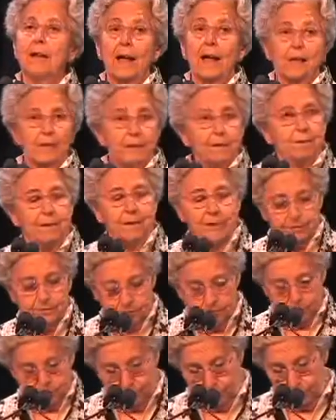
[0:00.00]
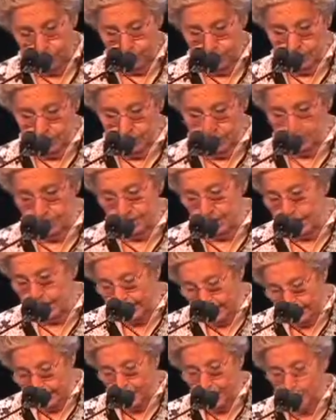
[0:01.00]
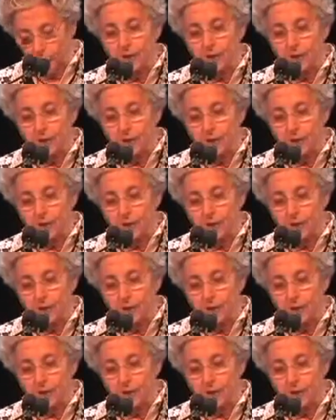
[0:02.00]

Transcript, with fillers: and the federal courts, and now